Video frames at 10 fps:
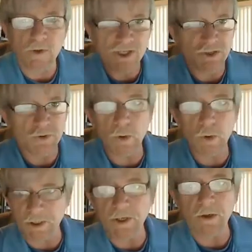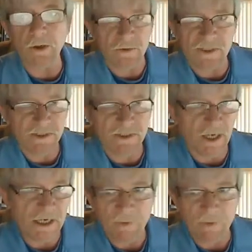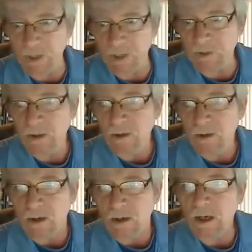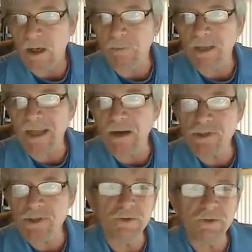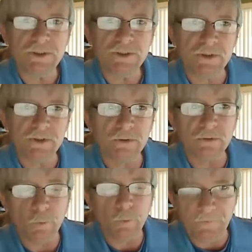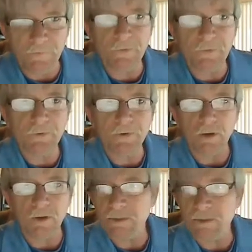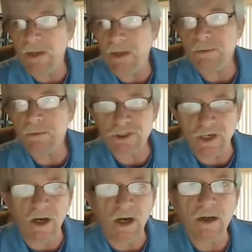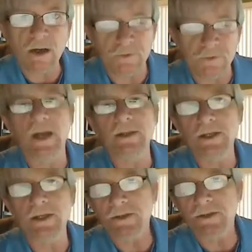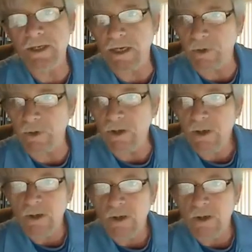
or scrolling notes, as the case may be, allows you to review your notes and be able to talk directly into the camera.